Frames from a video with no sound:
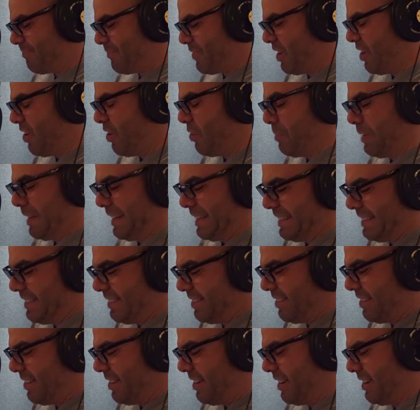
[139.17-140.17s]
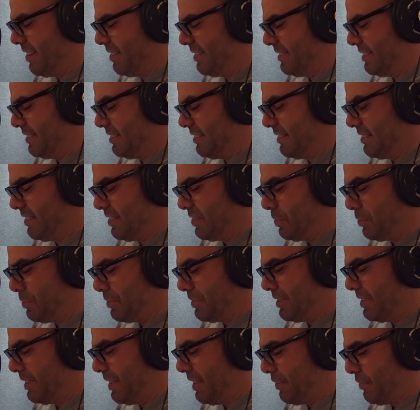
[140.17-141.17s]
Oh my God, so
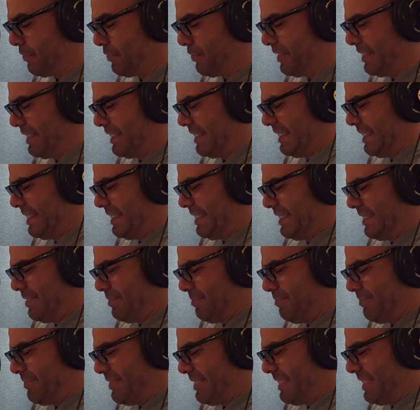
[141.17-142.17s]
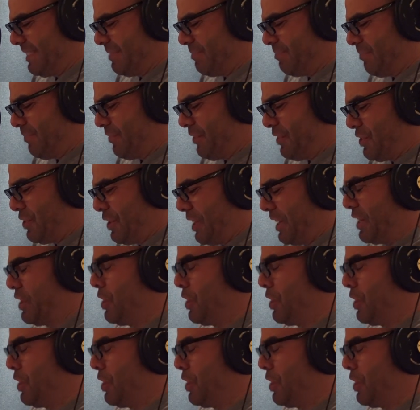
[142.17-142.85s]
tough. Should I